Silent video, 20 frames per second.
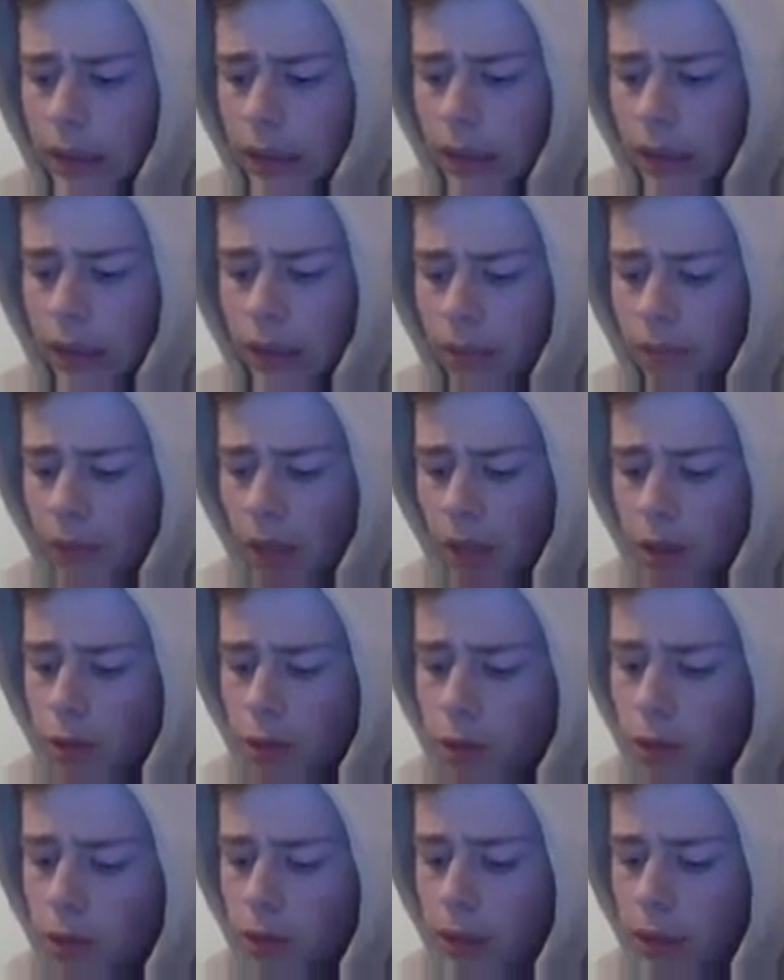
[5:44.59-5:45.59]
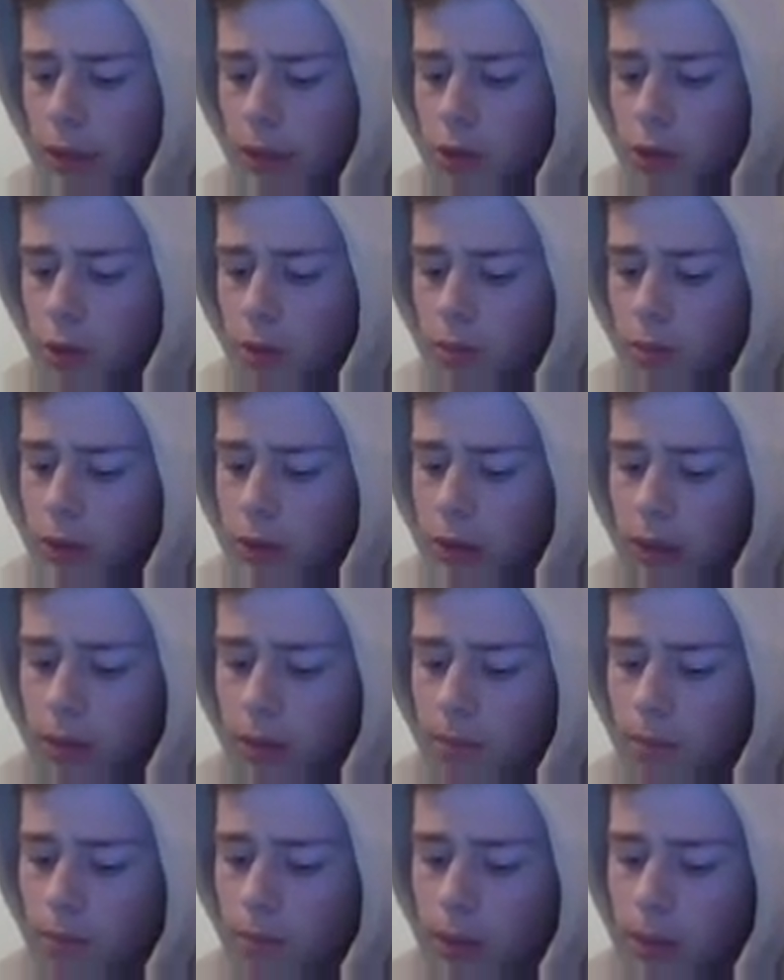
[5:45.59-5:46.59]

they could get the job done.